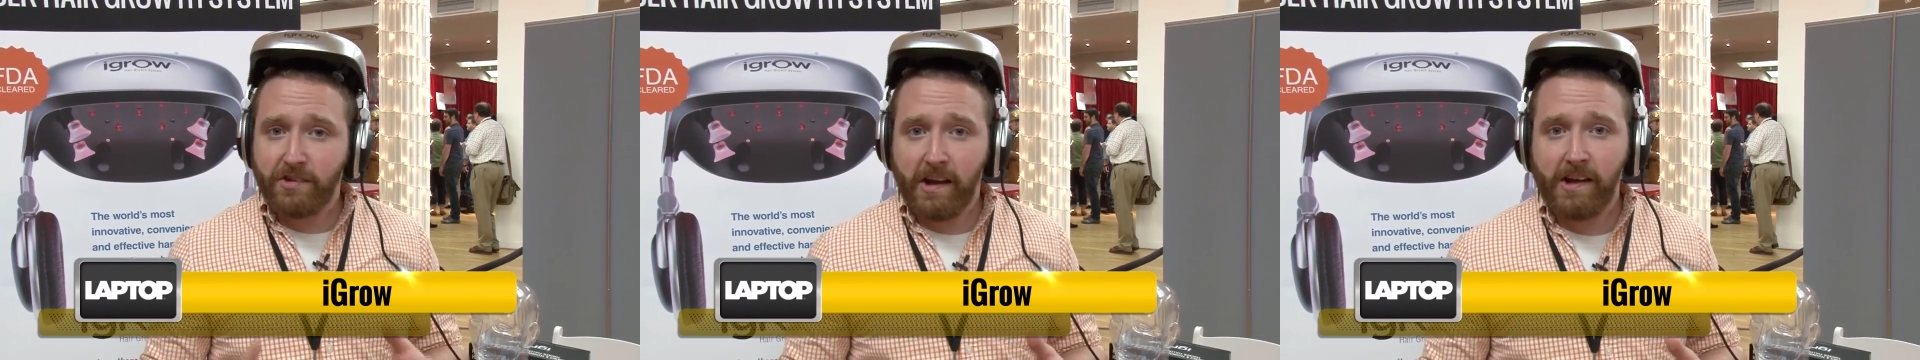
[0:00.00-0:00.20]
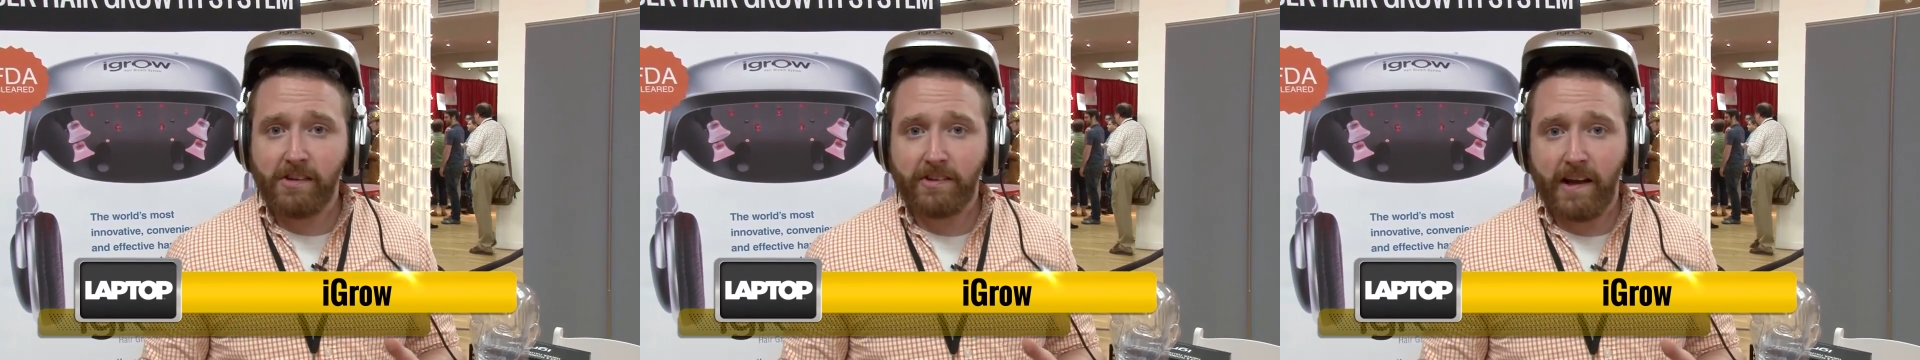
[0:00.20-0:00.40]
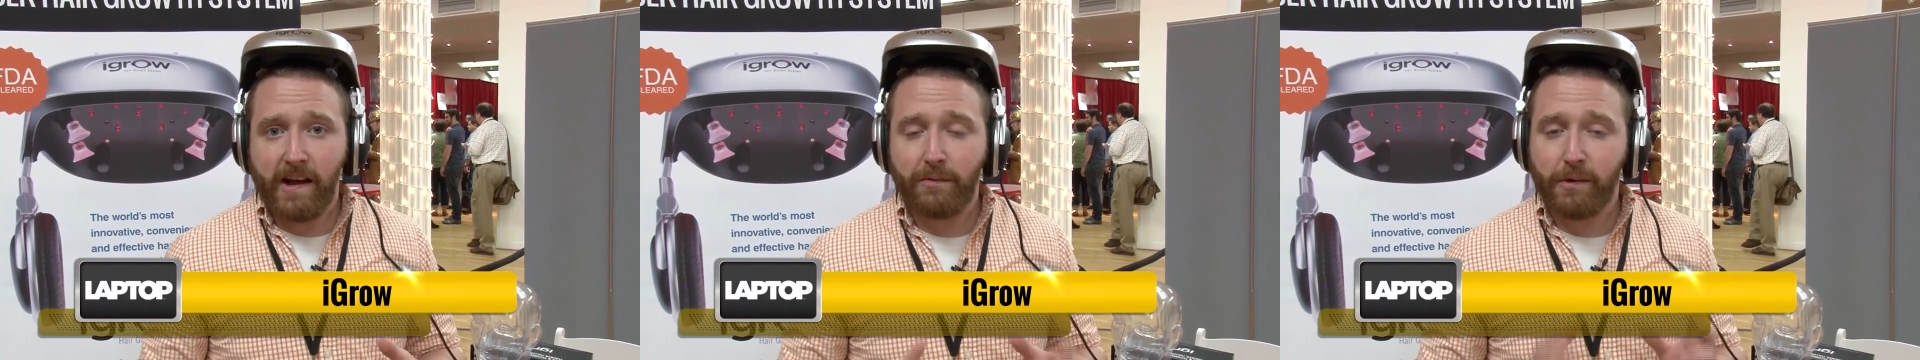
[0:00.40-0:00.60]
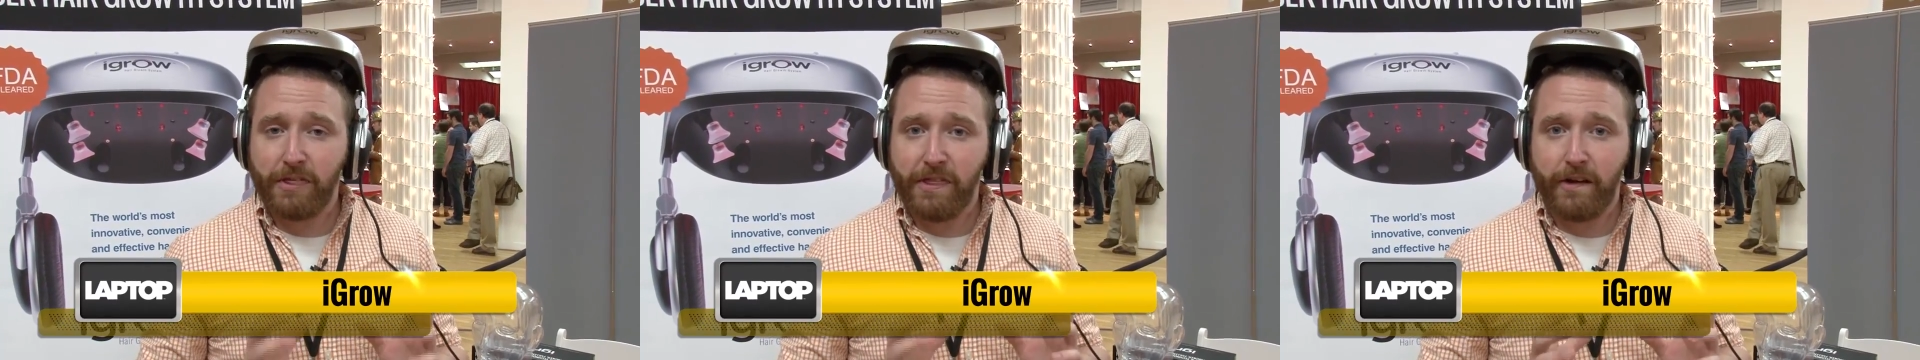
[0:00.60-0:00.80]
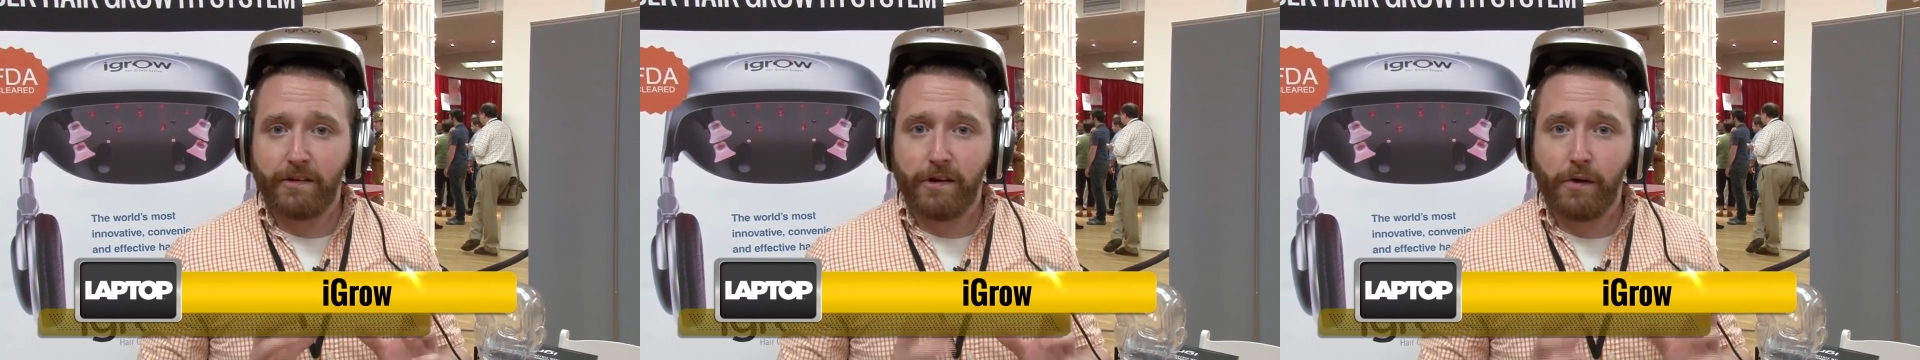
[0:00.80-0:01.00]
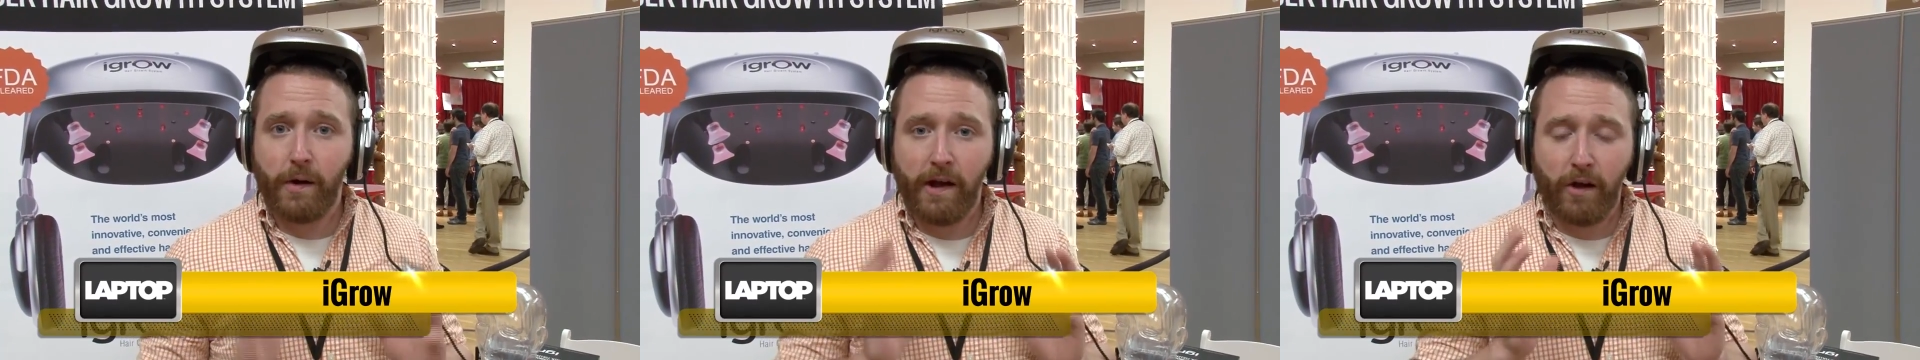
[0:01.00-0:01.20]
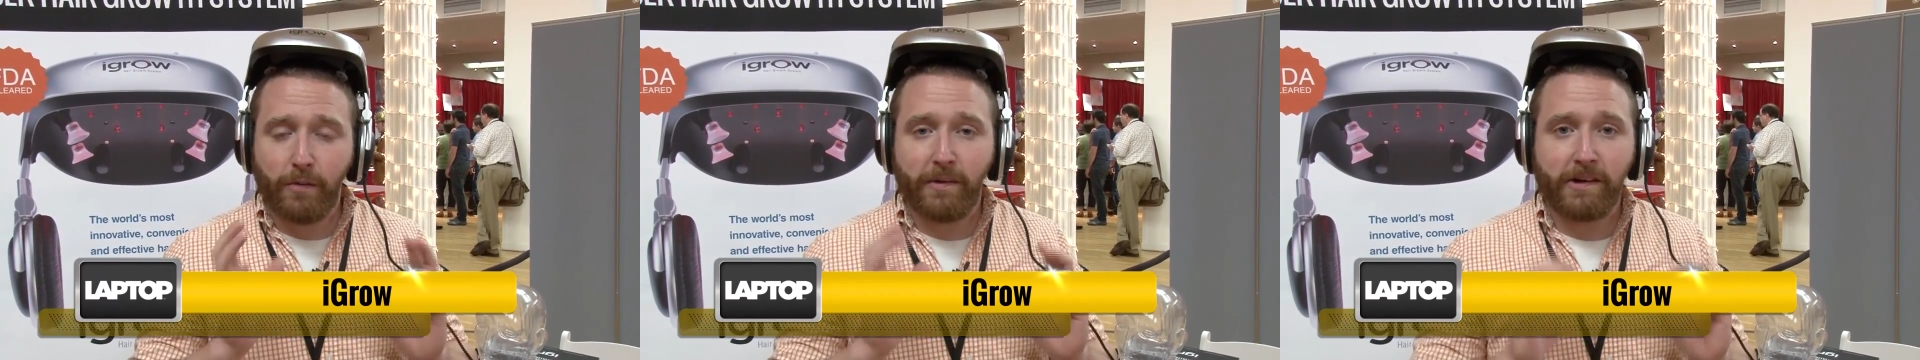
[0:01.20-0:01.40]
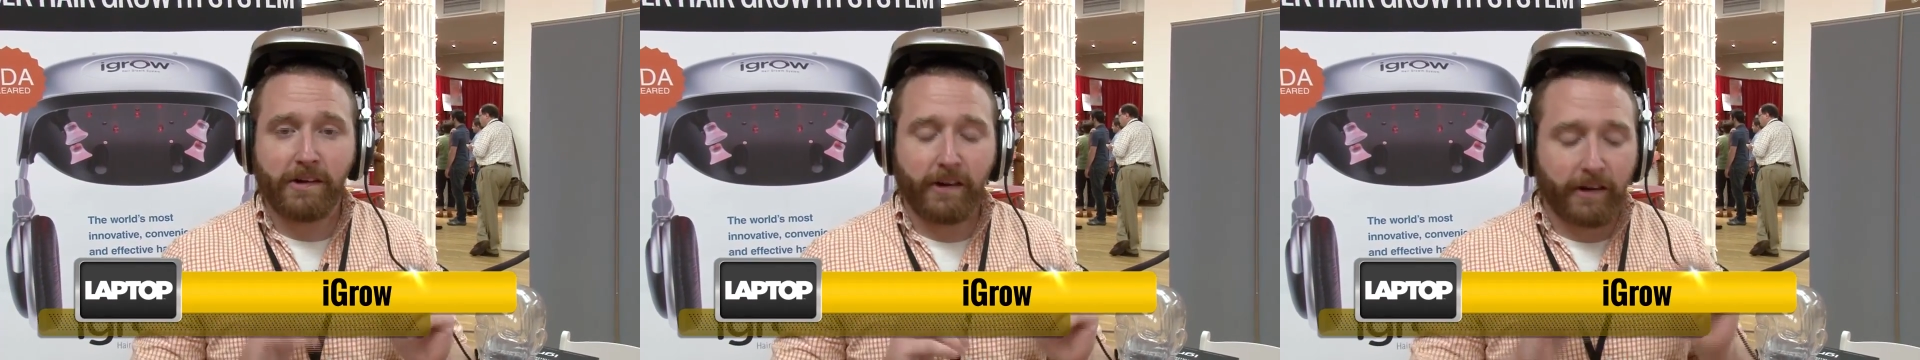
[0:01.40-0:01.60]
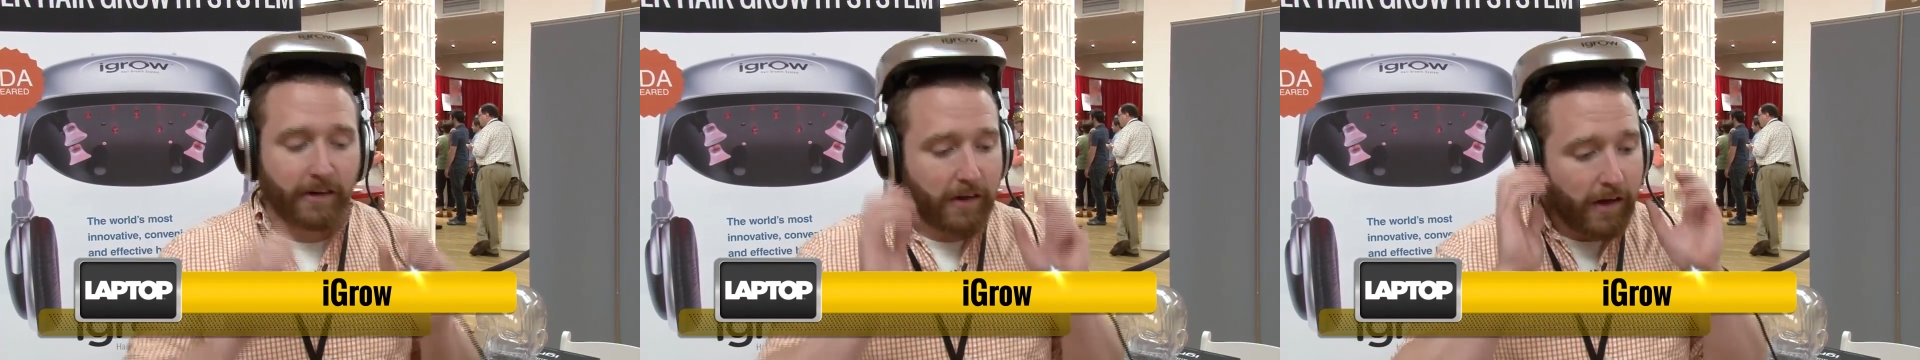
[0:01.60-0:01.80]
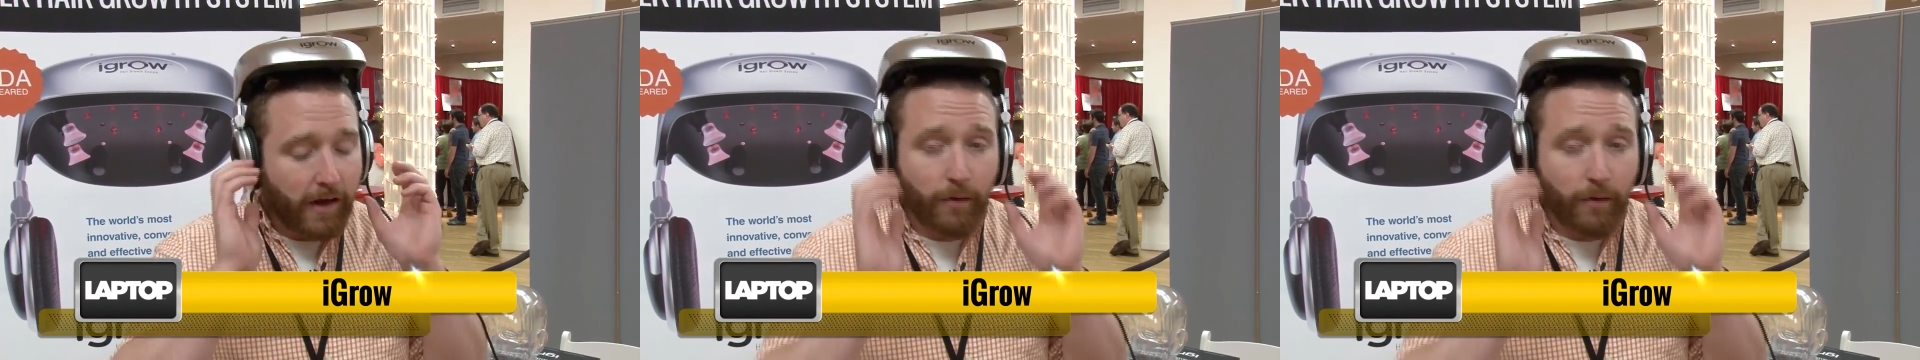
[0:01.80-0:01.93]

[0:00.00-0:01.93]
to change that with their new helmet here.